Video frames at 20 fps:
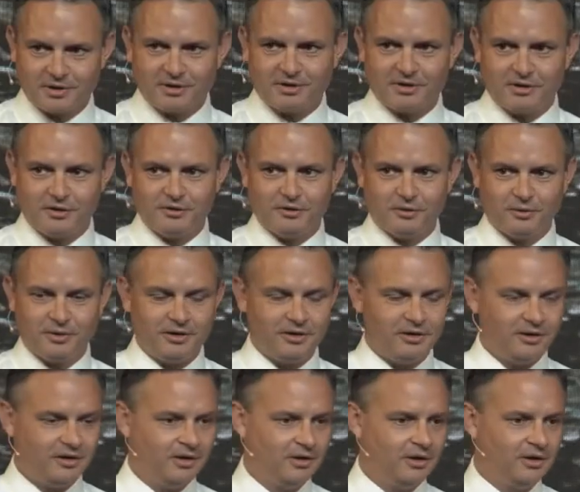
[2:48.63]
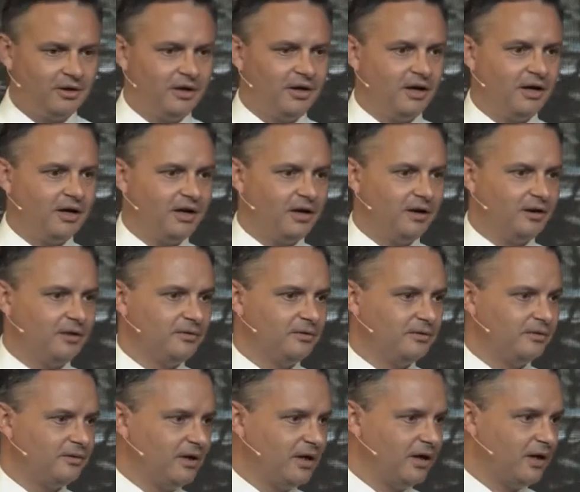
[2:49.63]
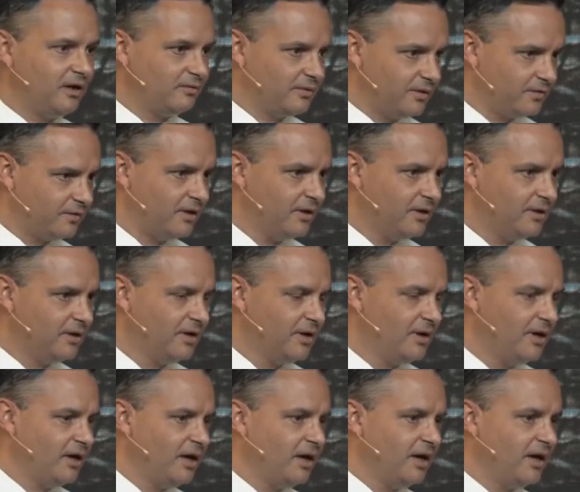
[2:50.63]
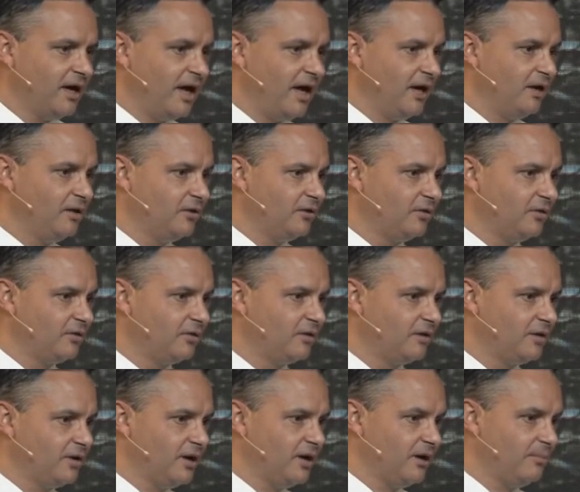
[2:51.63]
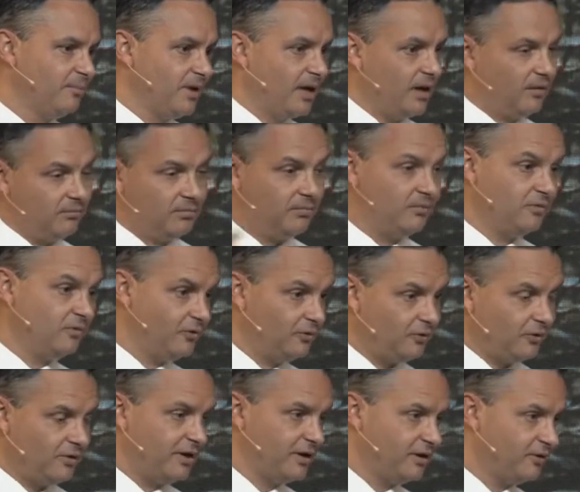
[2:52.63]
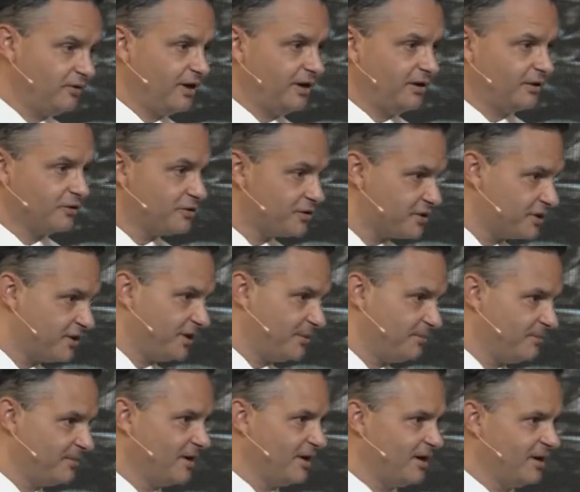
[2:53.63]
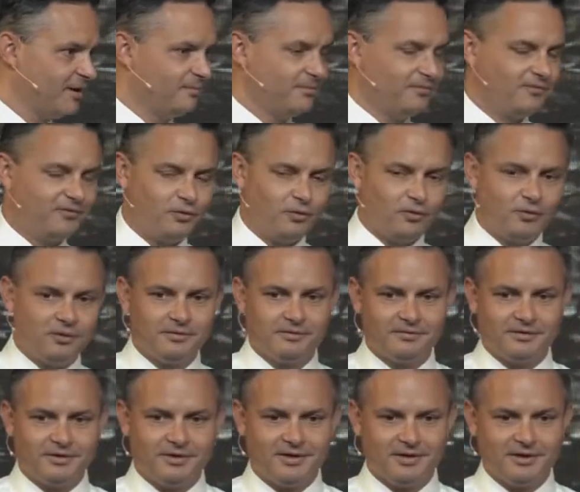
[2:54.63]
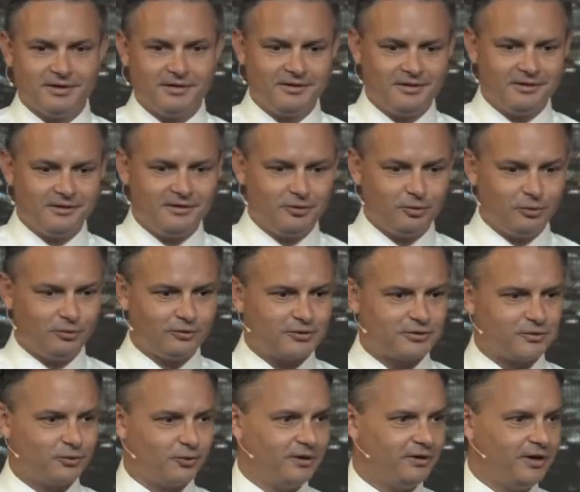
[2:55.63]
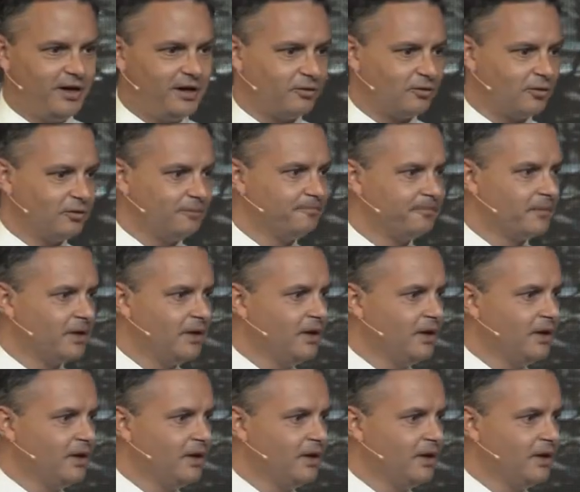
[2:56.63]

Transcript: Makahinui River, and to turn that into electricity for you all to store your data on.